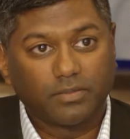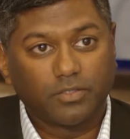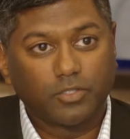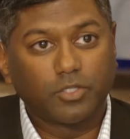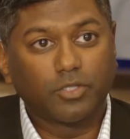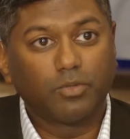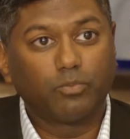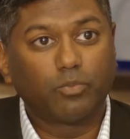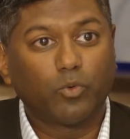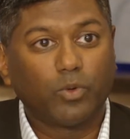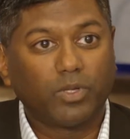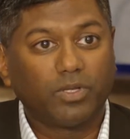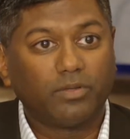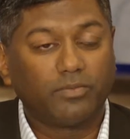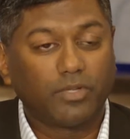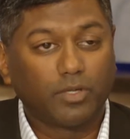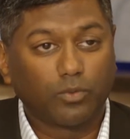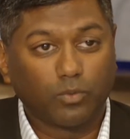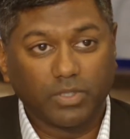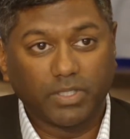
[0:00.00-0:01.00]
to the point
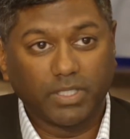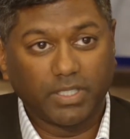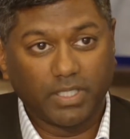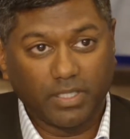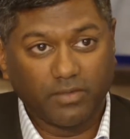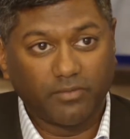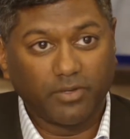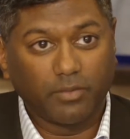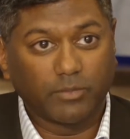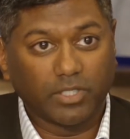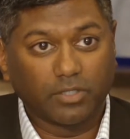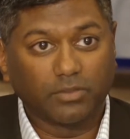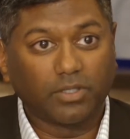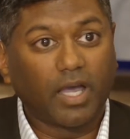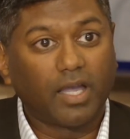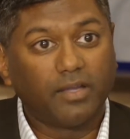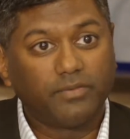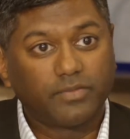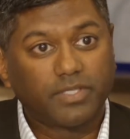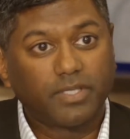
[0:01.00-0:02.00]
of they're willing to give up their
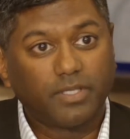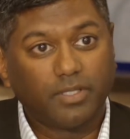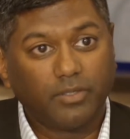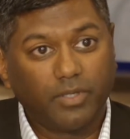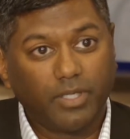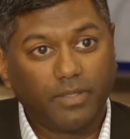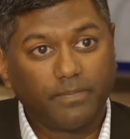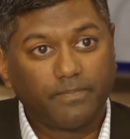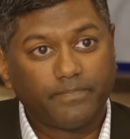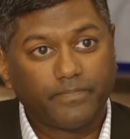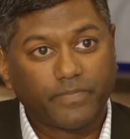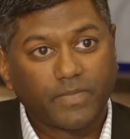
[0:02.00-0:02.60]
lives to do it.